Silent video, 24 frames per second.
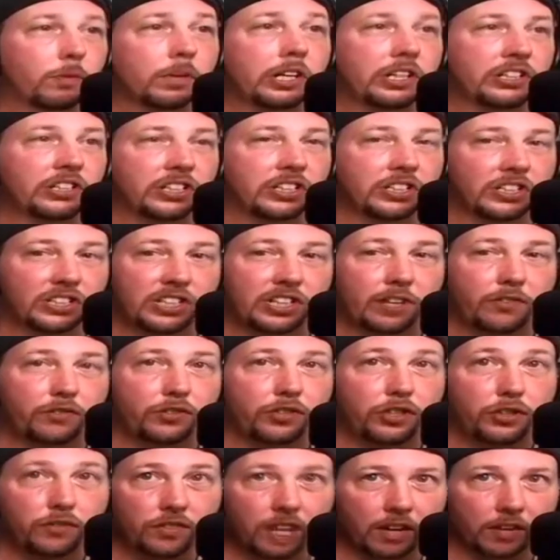because it's
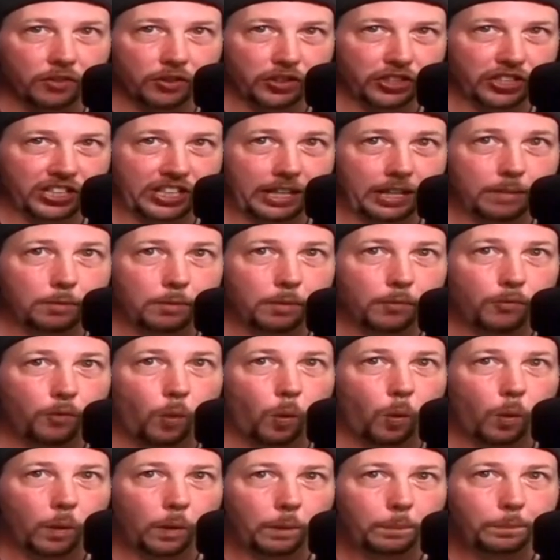stuff you've never seen
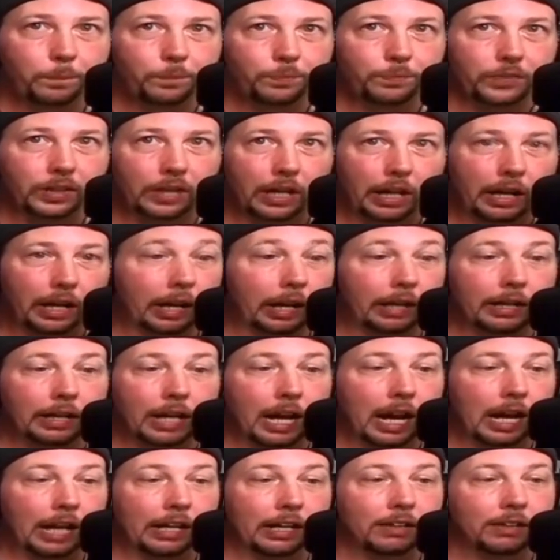before, and
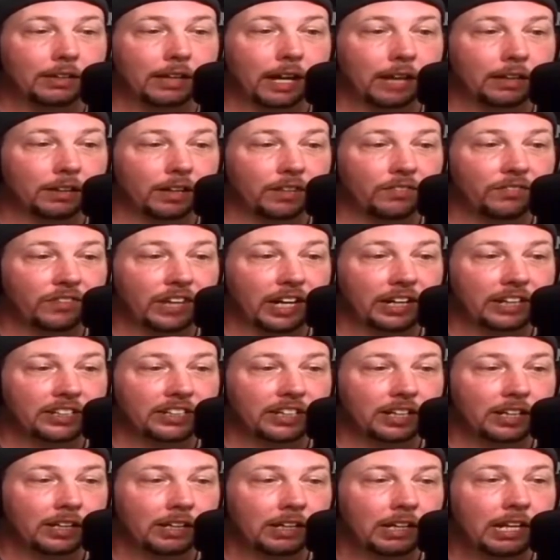I love that.
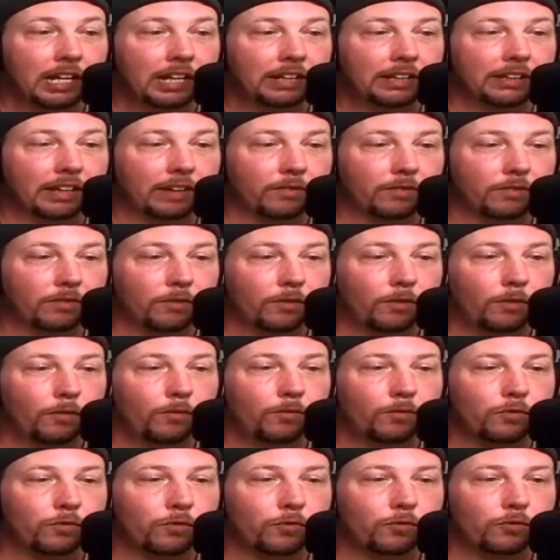That
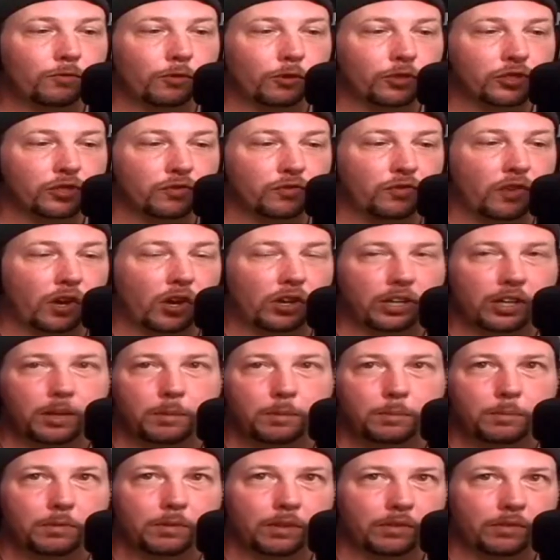first
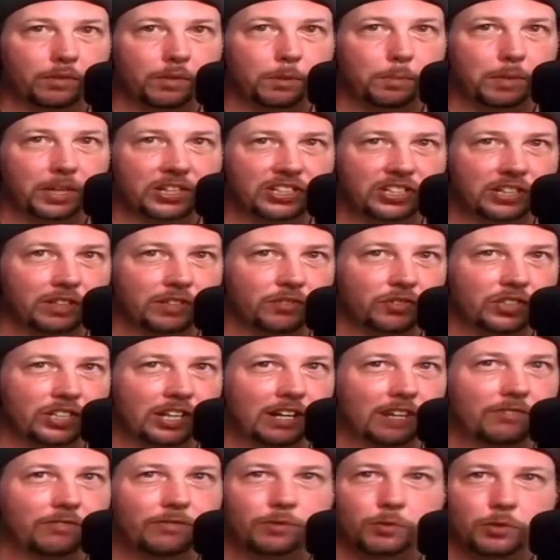volume of the best of
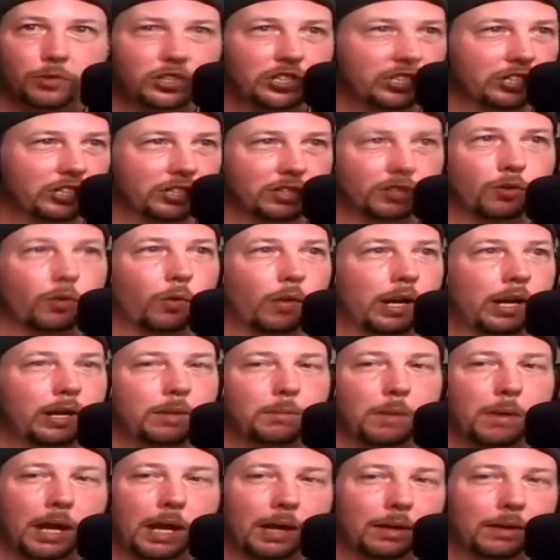stuff was just
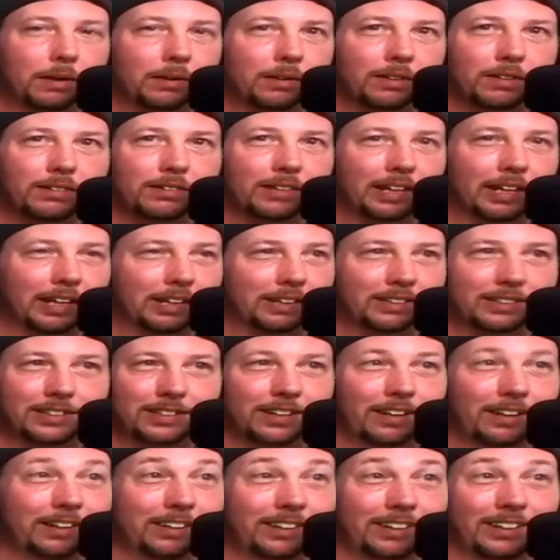great, man. That